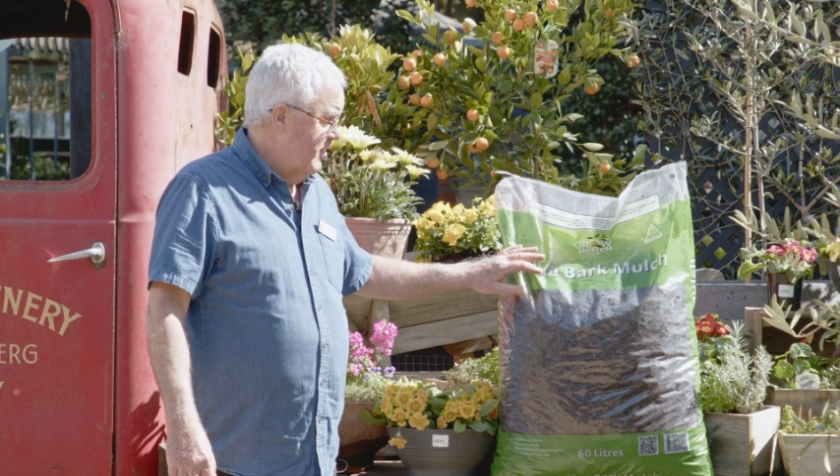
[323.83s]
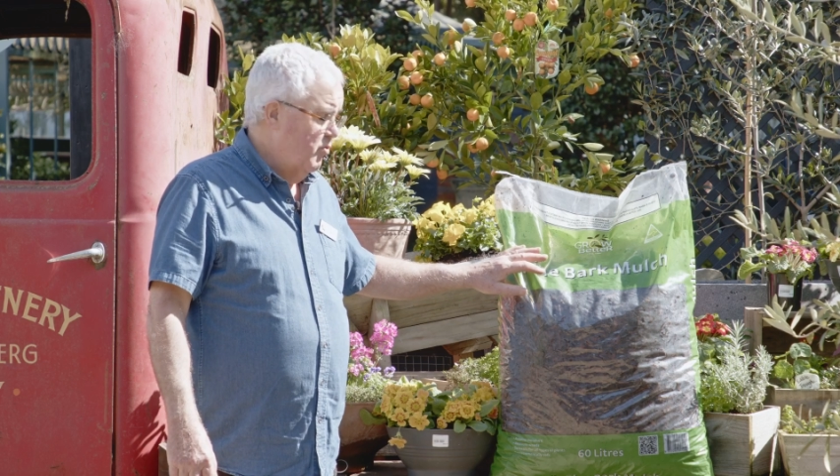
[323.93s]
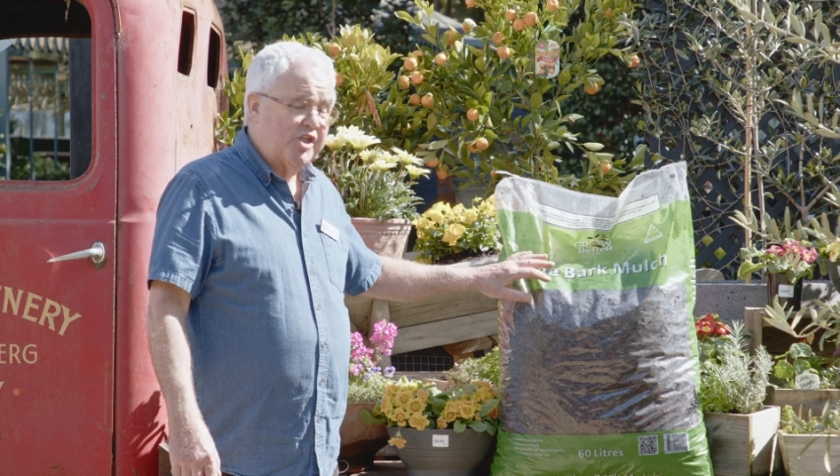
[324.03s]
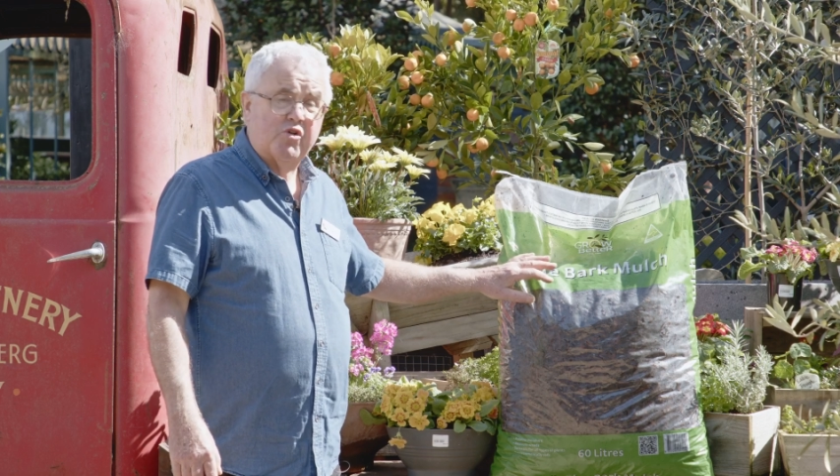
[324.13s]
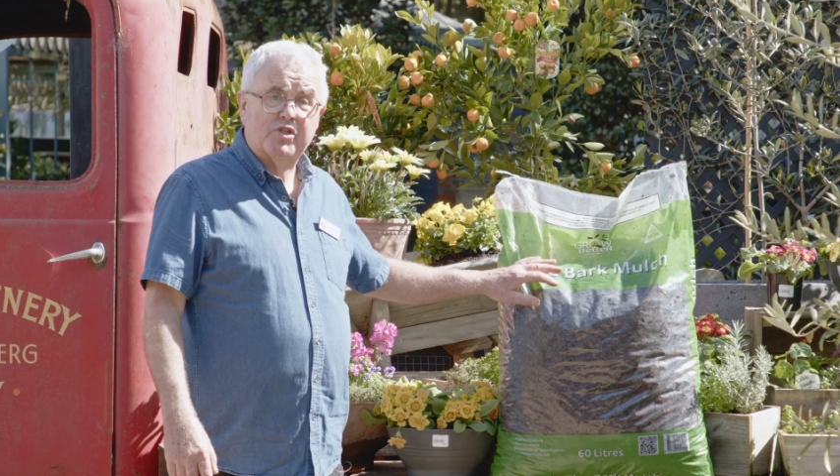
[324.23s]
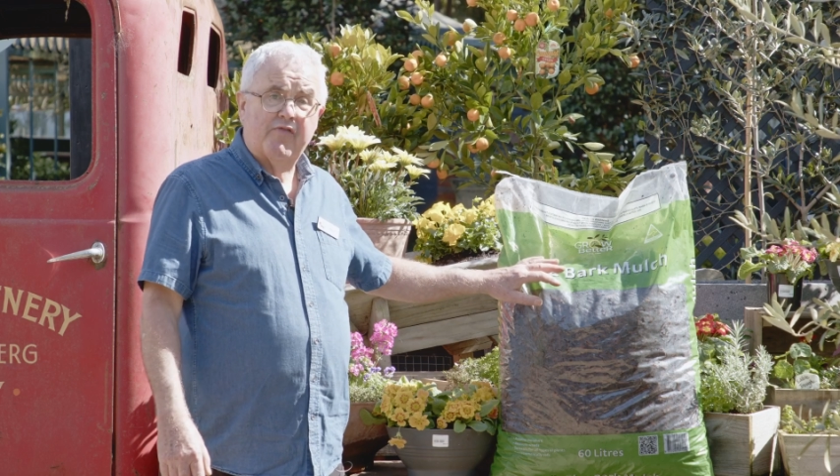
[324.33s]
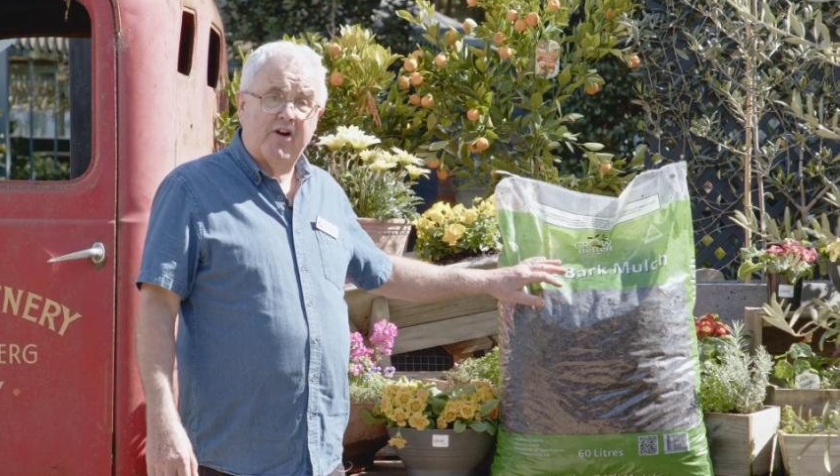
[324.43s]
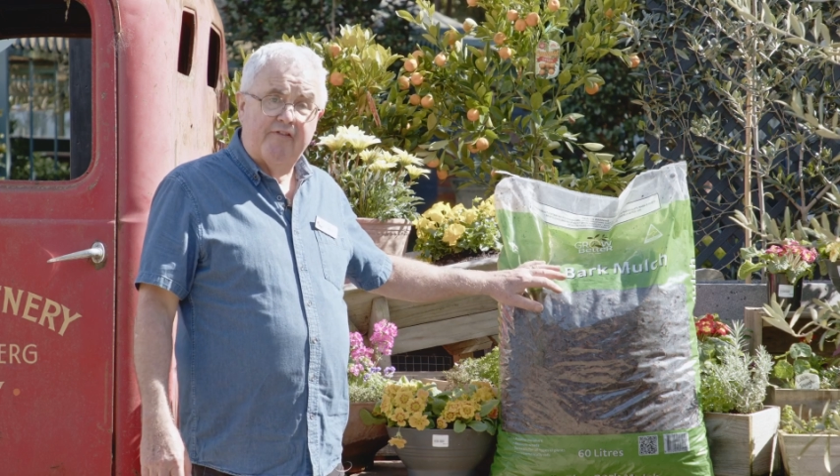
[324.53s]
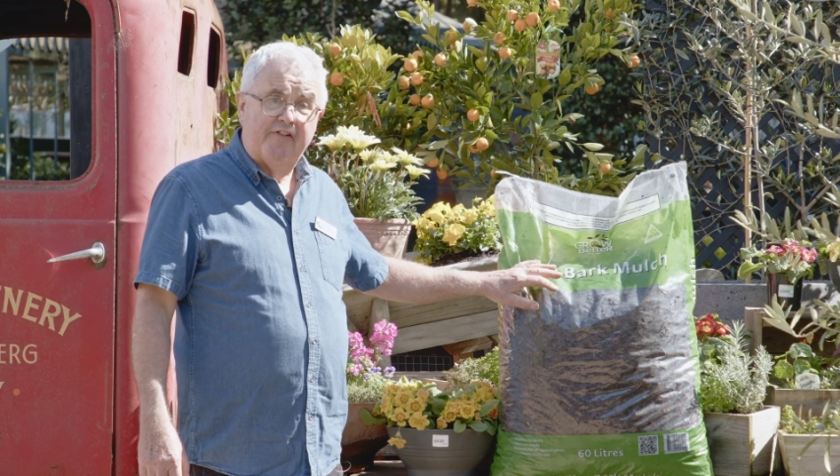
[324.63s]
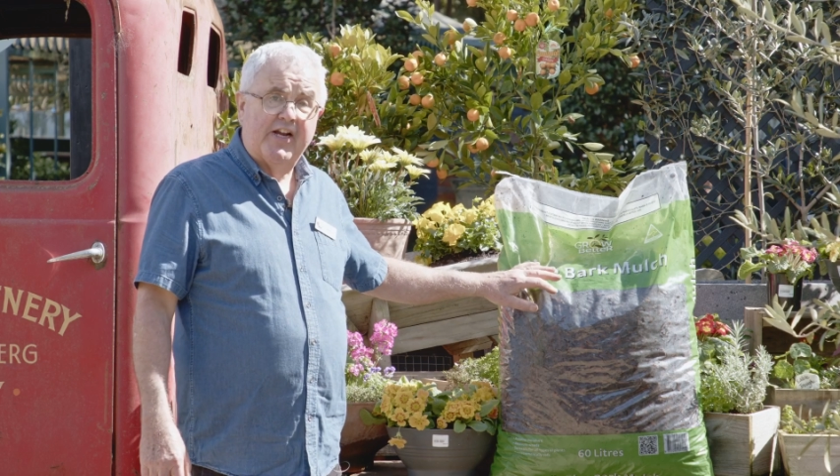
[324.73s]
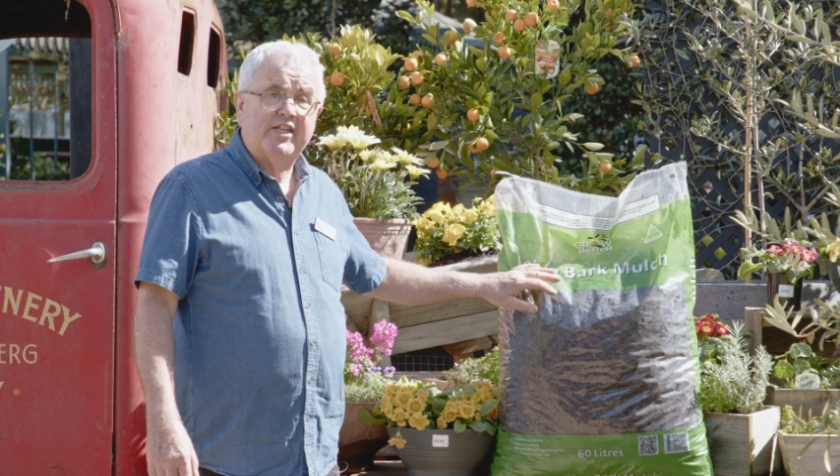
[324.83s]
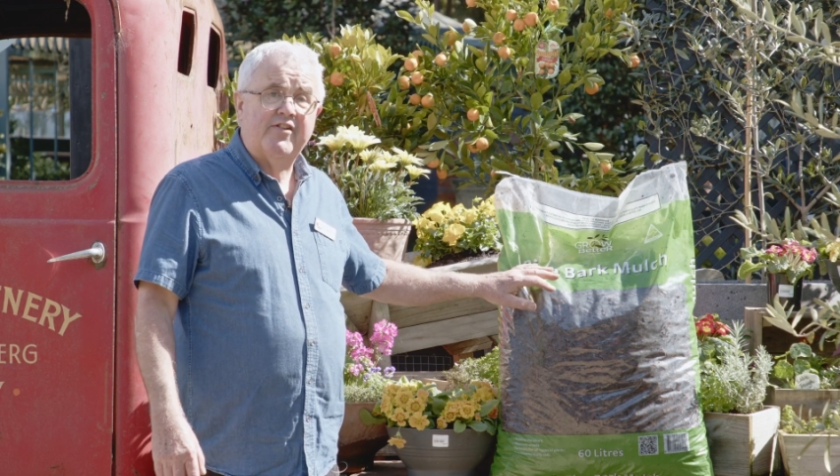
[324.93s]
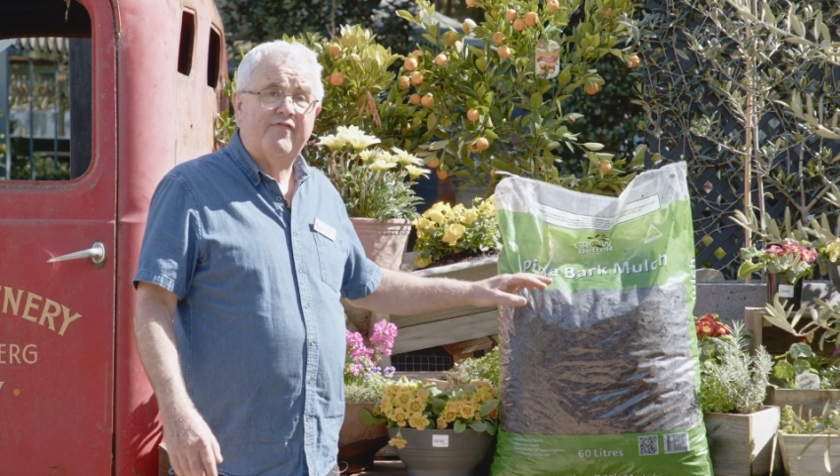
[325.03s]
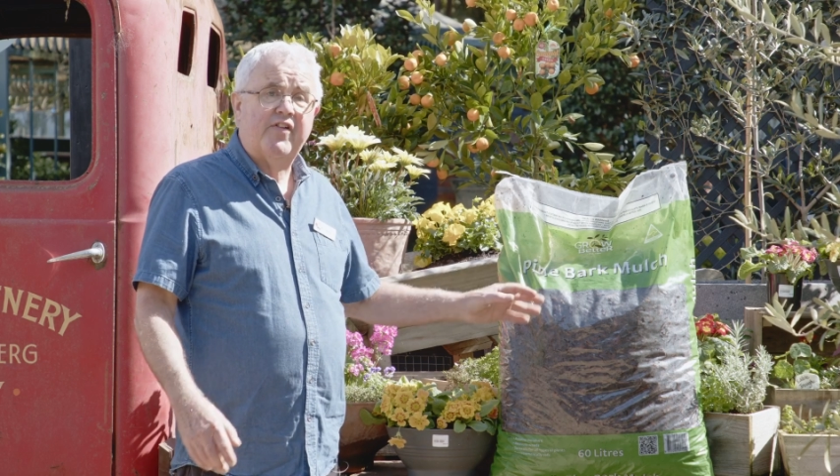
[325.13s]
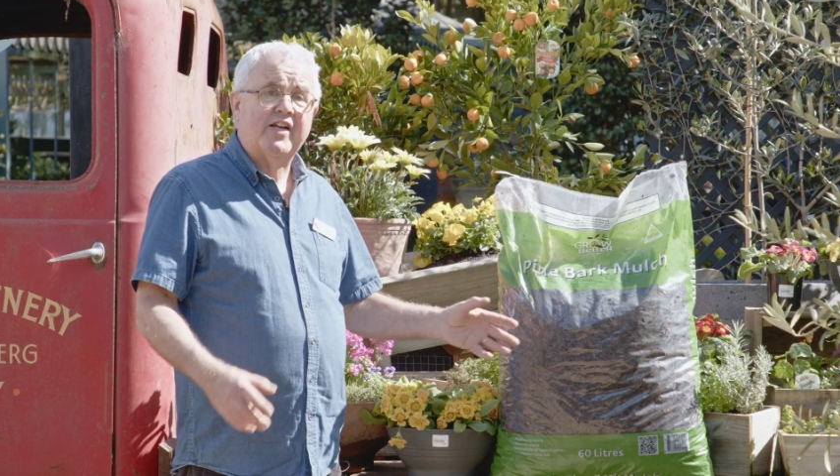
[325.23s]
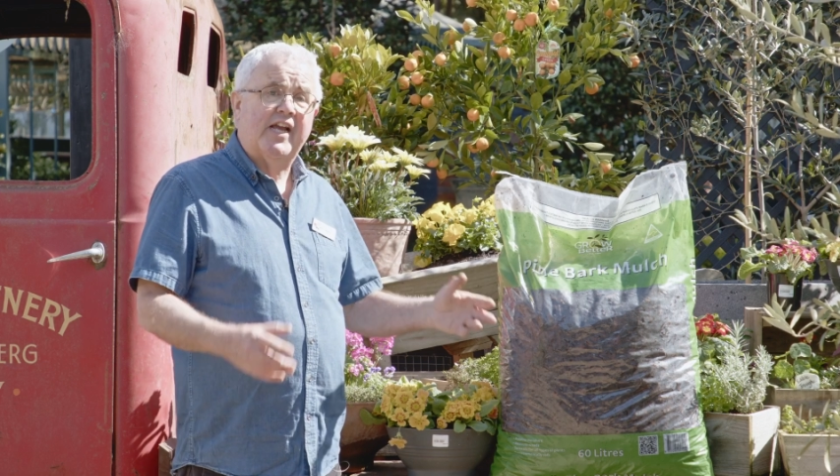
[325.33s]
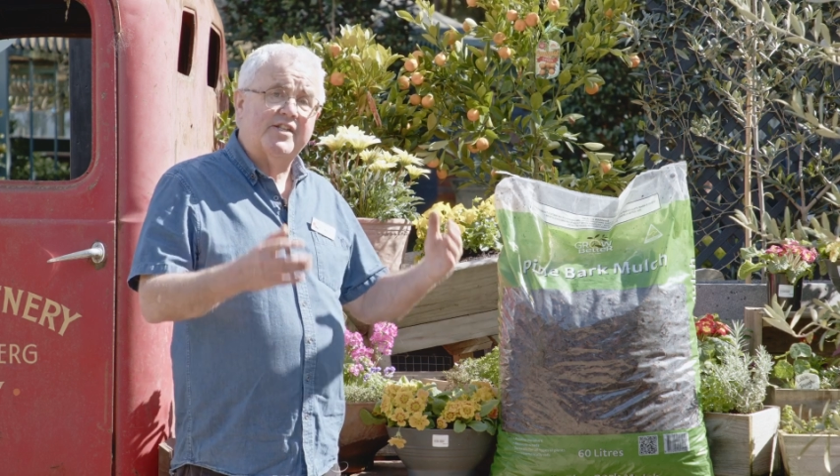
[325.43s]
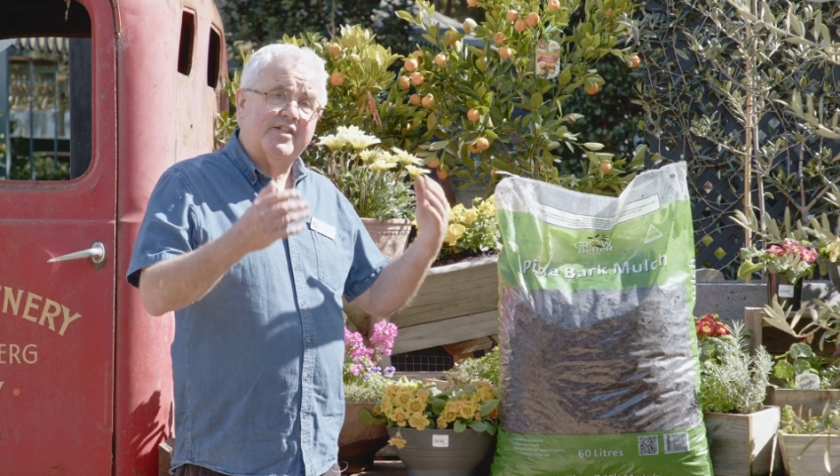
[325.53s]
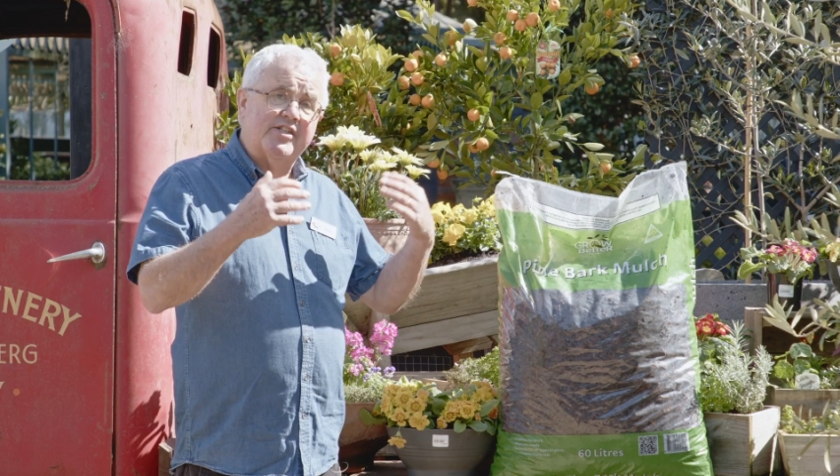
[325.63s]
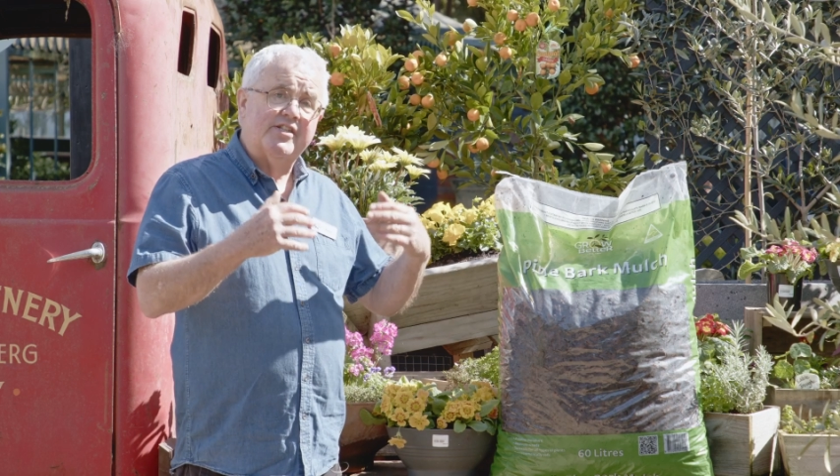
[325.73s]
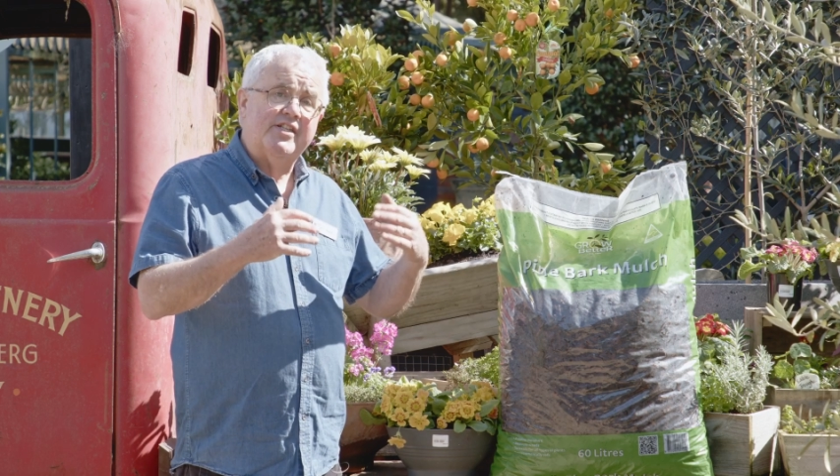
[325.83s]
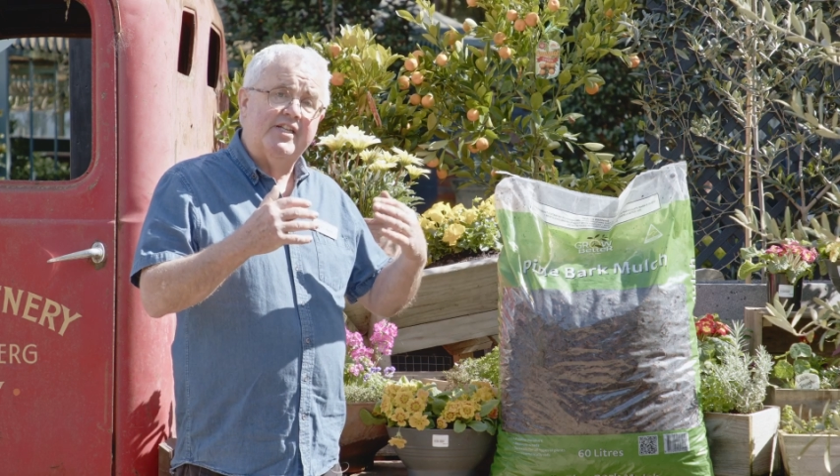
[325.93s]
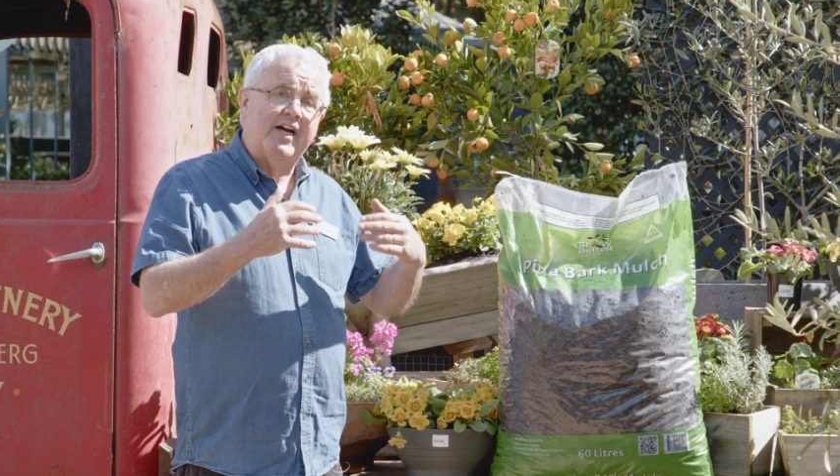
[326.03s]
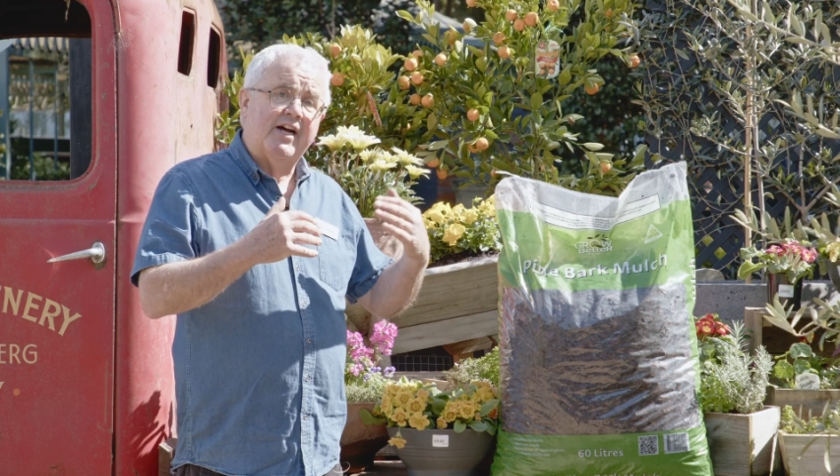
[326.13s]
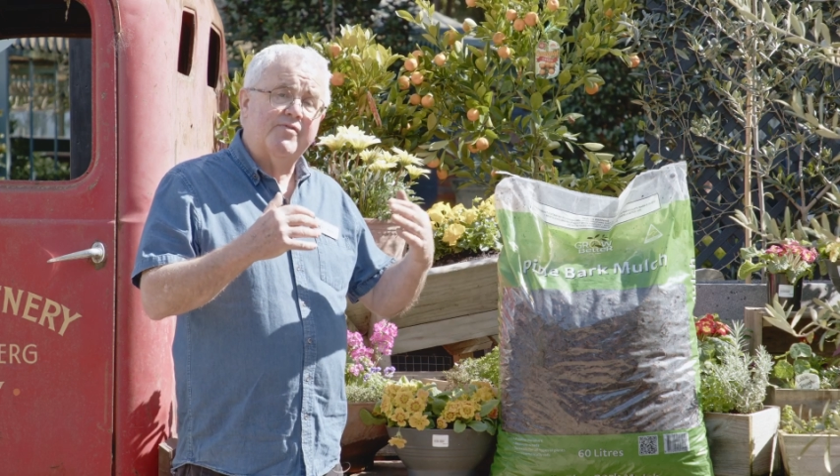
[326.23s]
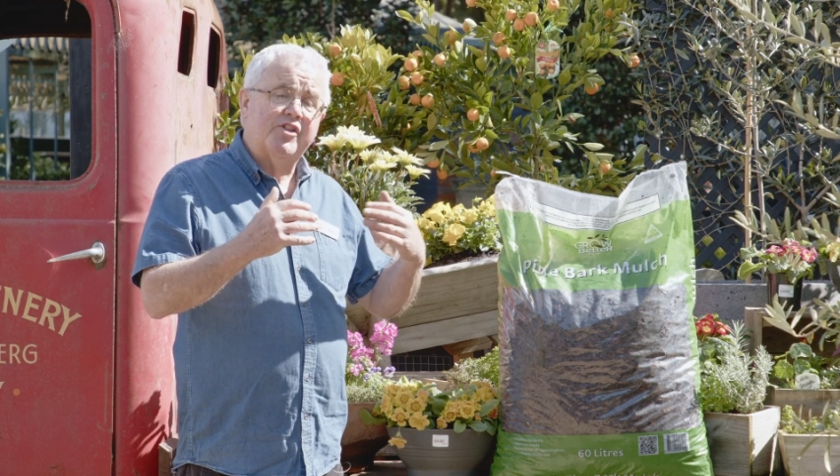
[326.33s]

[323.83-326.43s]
which looks very effective against the